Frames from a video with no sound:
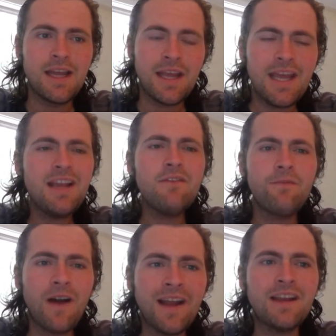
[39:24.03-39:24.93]
He can
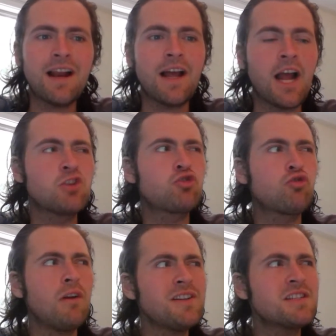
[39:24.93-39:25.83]
find it. I
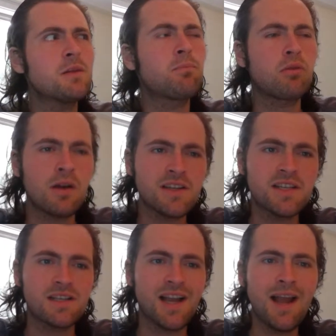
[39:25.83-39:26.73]
trust the
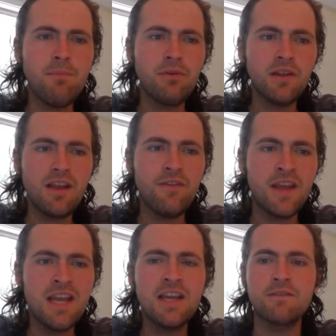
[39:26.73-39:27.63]
process. I believe
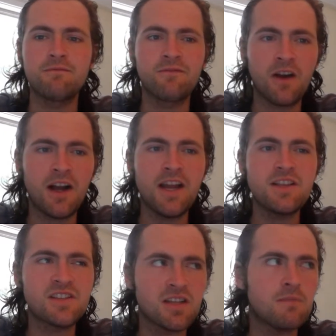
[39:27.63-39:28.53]
he can find
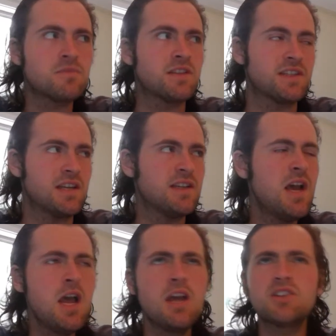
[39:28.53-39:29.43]
some success.
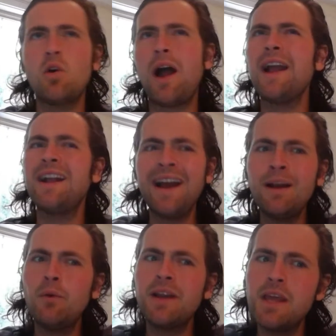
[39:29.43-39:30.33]
So I kind of
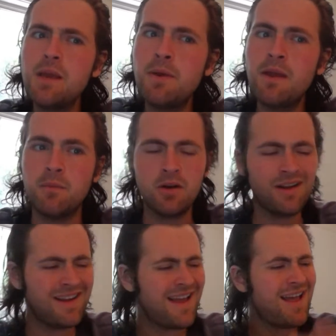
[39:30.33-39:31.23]
want to keep him.
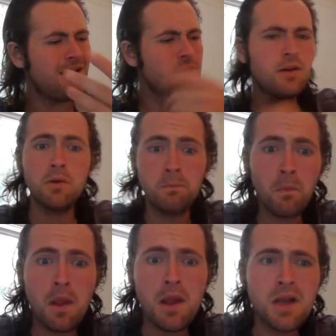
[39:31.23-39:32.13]

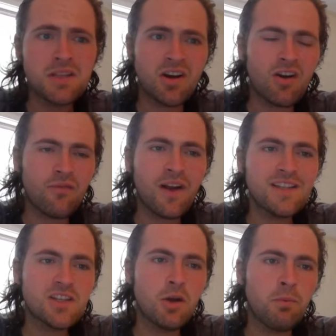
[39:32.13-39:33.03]
It's hard to find
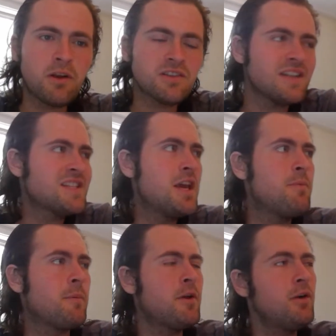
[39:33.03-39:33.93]
skilled players. Let's keep
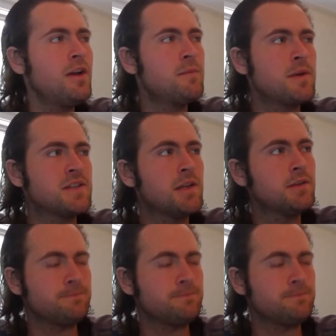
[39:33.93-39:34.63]
him. That makes sense.